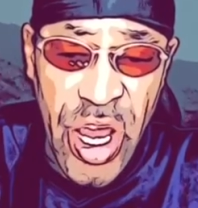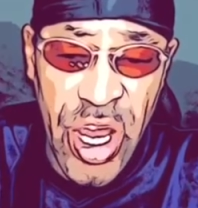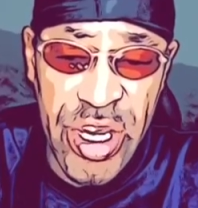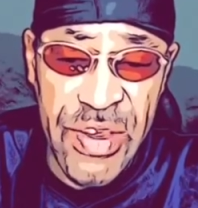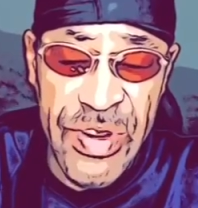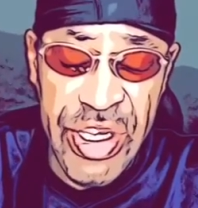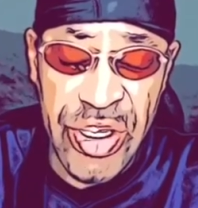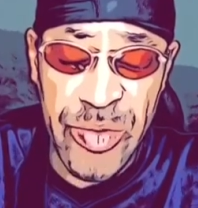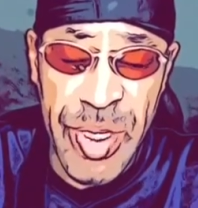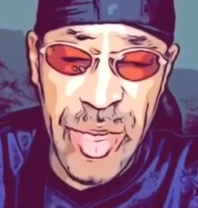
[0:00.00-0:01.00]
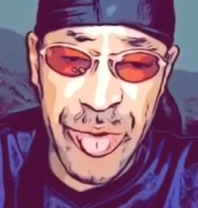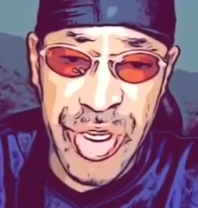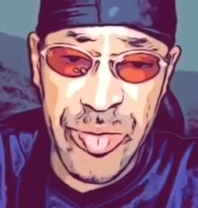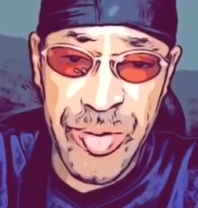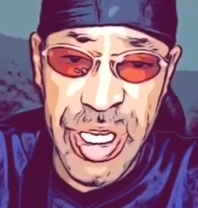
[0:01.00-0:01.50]
if he's going to be
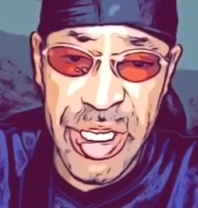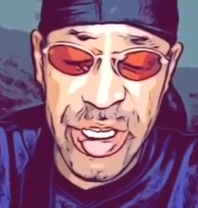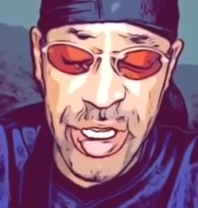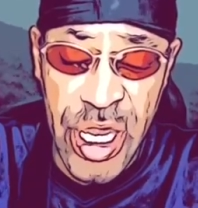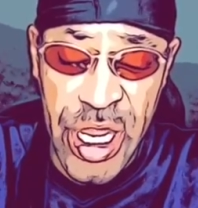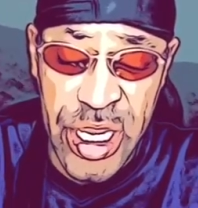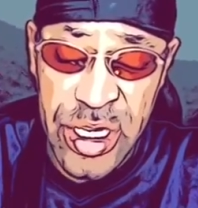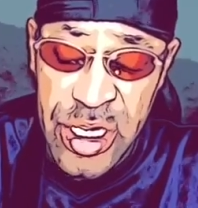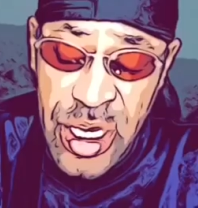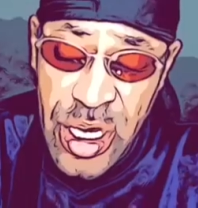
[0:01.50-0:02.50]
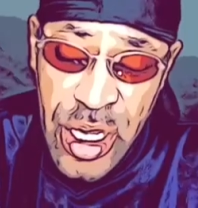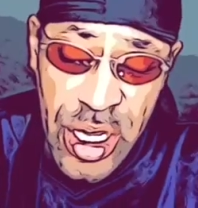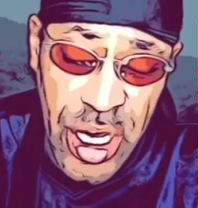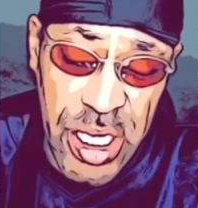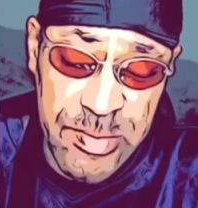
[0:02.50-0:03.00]
able to compete today.
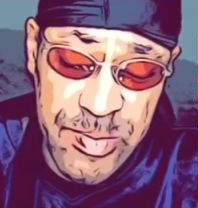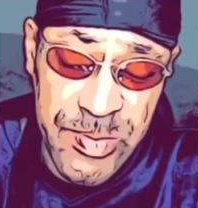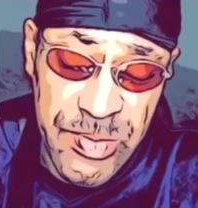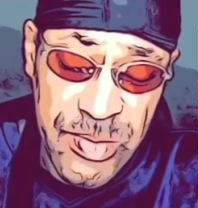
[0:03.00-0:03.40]
He's going